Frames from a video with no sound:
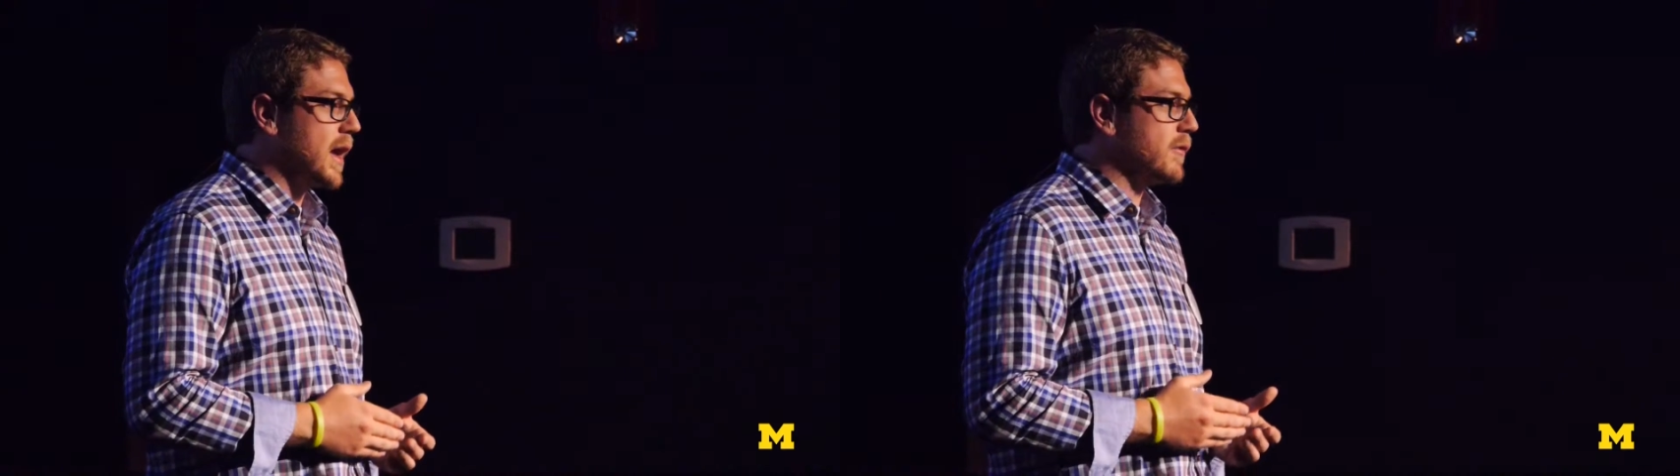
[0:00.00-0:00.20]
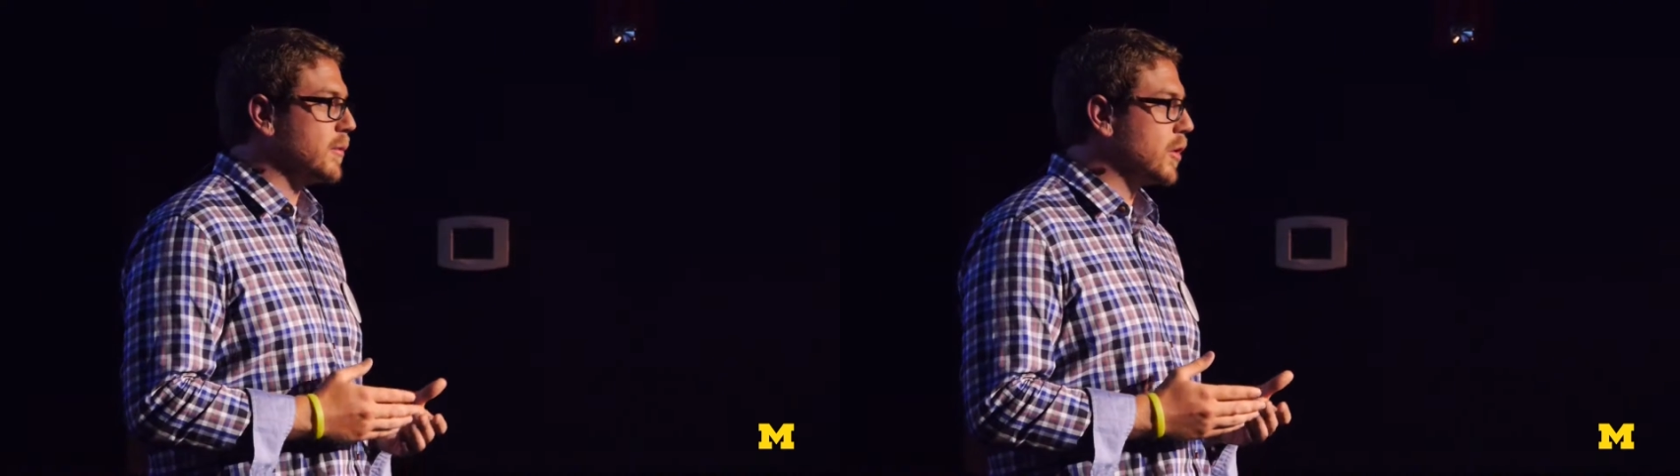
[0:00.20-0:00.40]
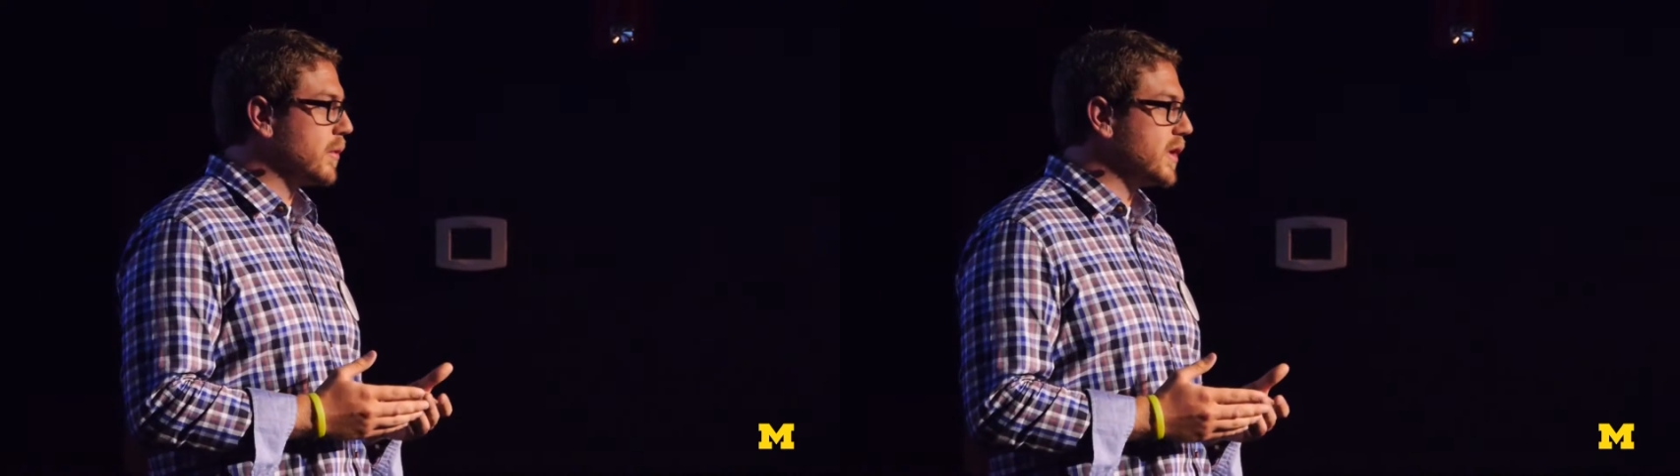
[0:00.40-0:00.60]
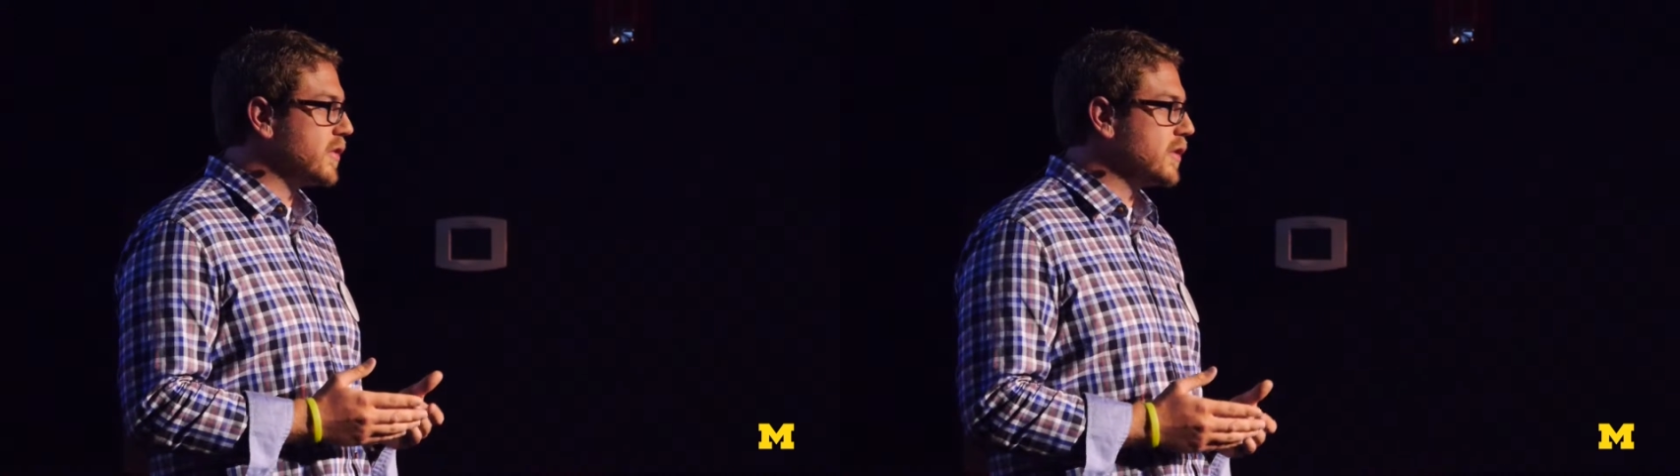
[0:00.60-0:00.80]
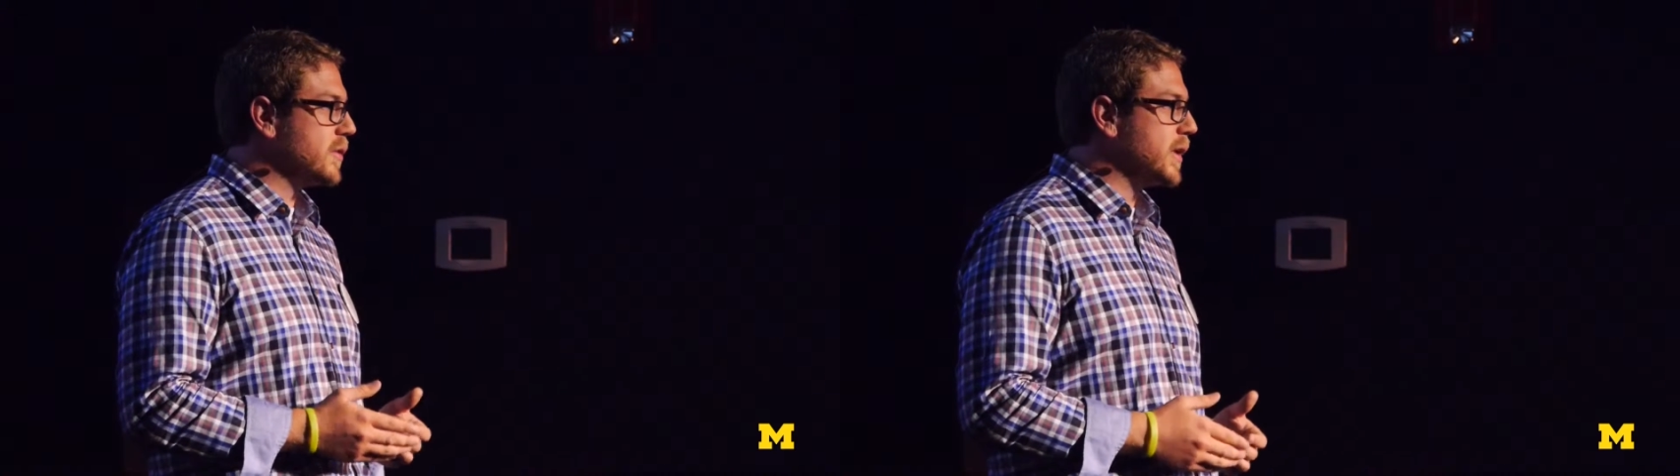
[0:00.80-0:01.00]
After more
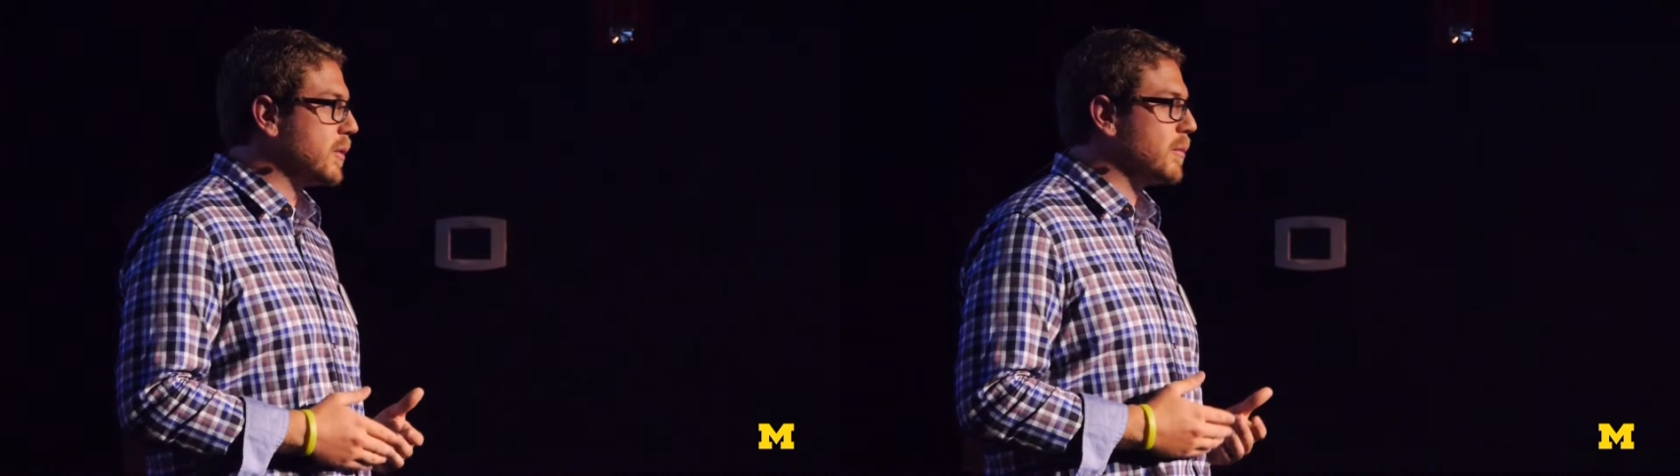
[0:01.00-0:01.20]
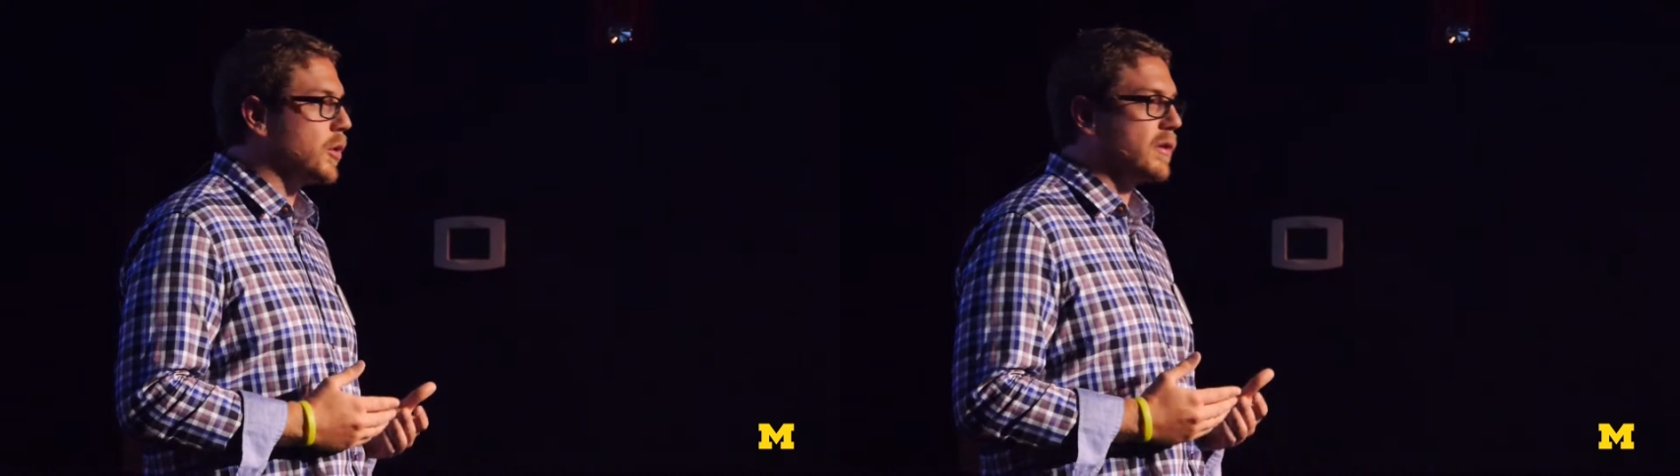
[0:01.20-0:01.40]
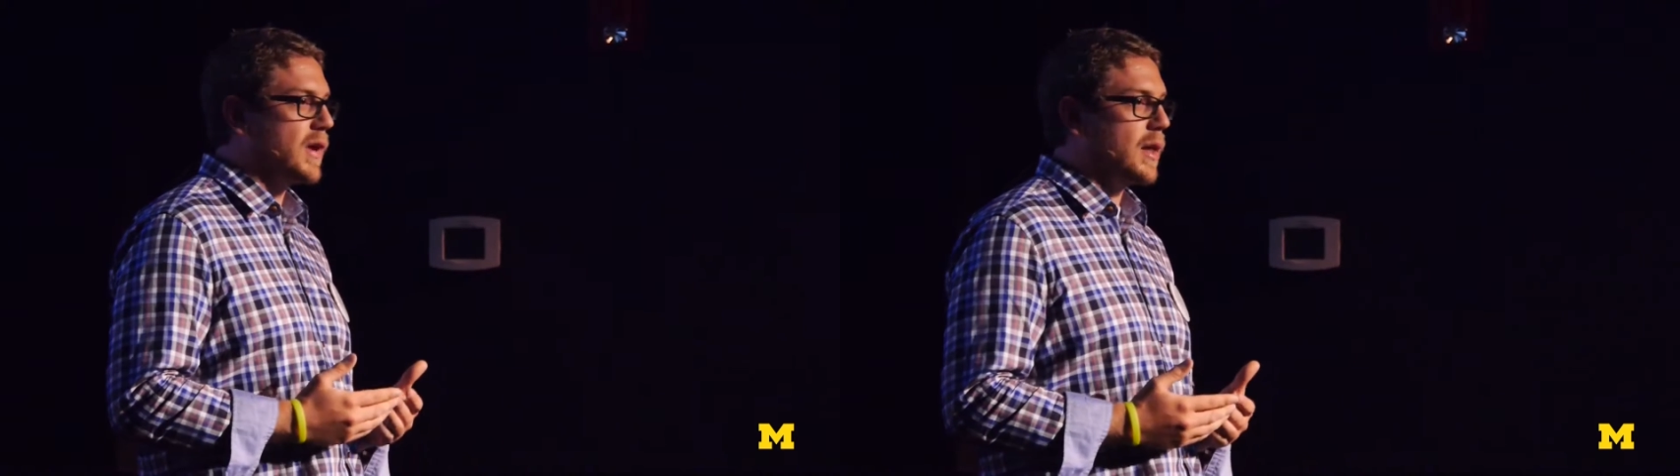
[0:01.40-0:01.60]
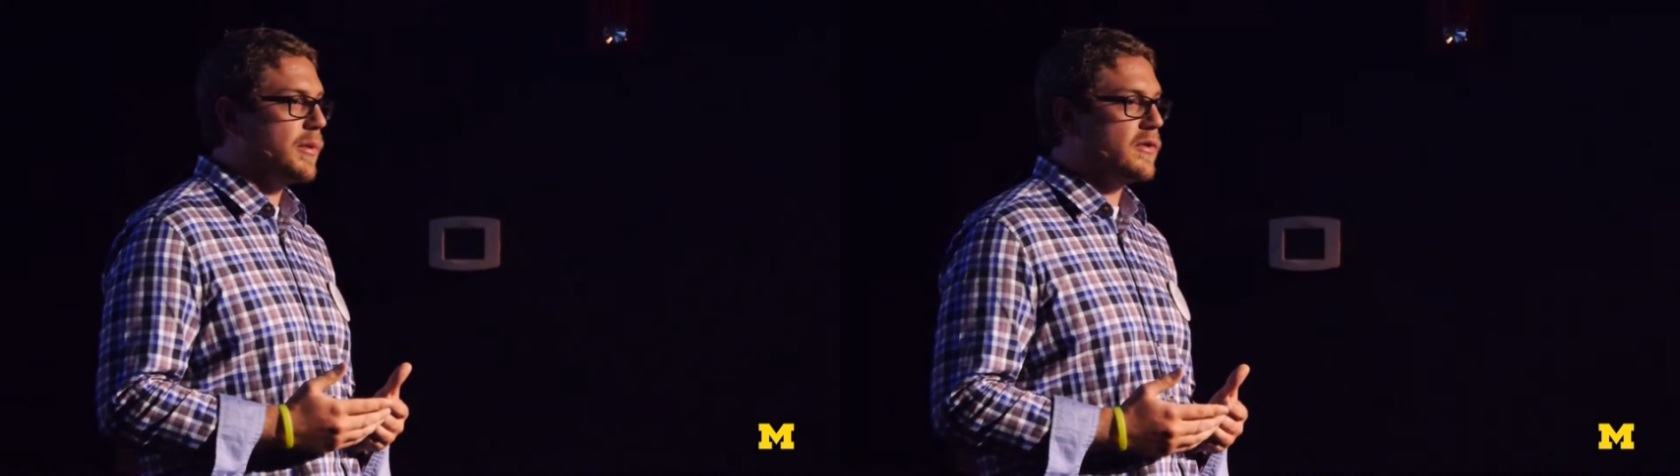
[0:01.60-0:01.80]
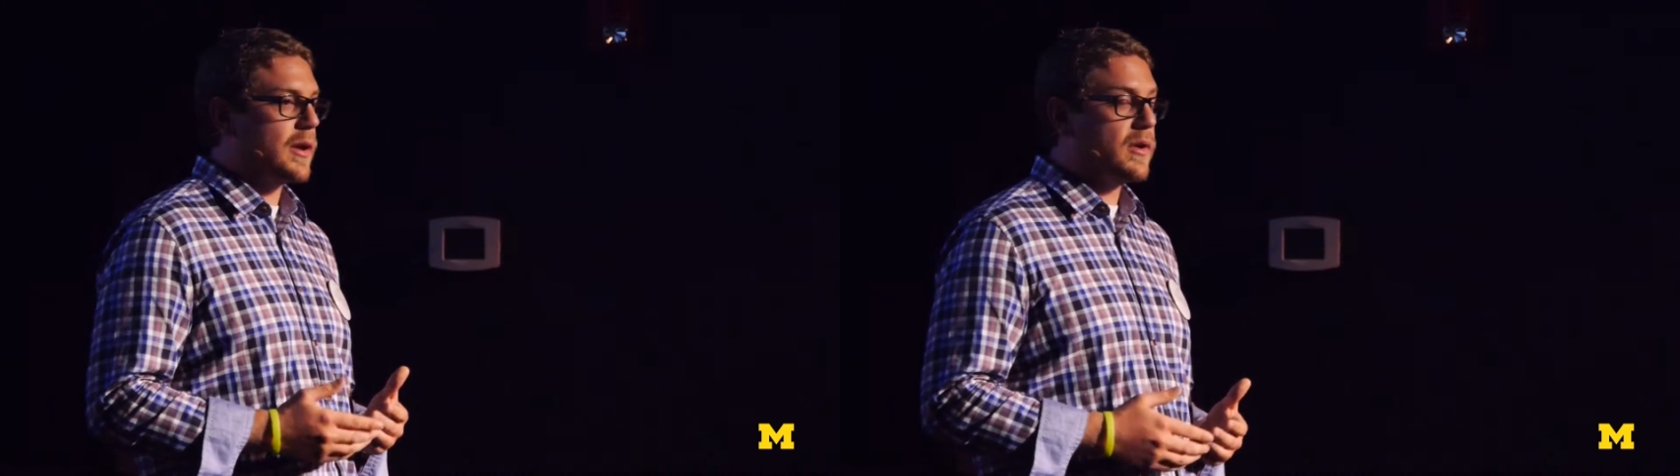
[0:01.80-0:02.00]
research and meeting with more developers,